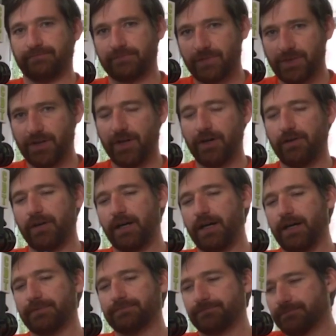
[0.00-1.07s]

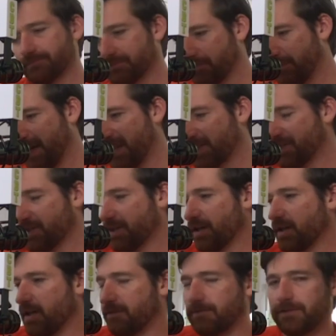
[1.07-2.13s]
So, best
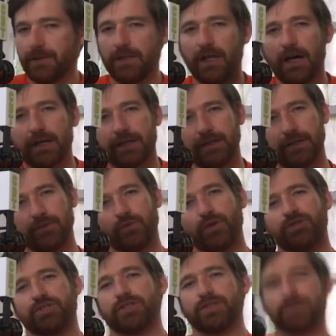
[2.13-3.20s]
of luck and
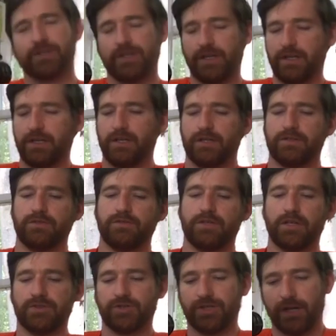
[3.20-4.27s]
wishes to
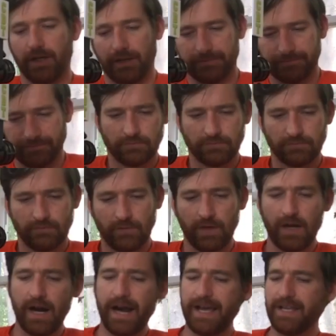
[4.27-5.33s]
Hyun Chung. All
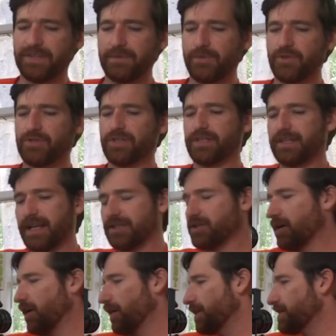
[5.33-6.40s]
right, hit the music. That's
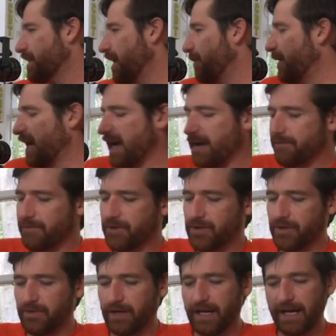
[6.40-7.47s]
all the time I have for
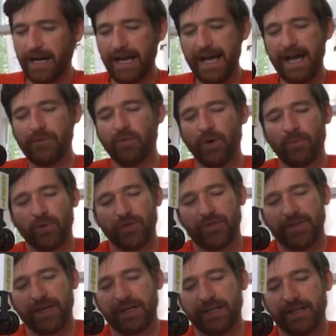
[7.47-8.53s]
you. I had one more
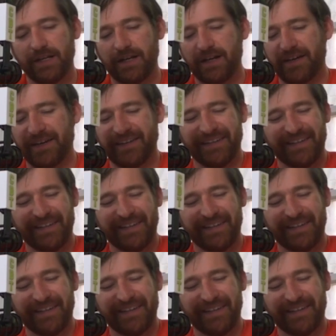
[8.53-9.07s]
thing in here.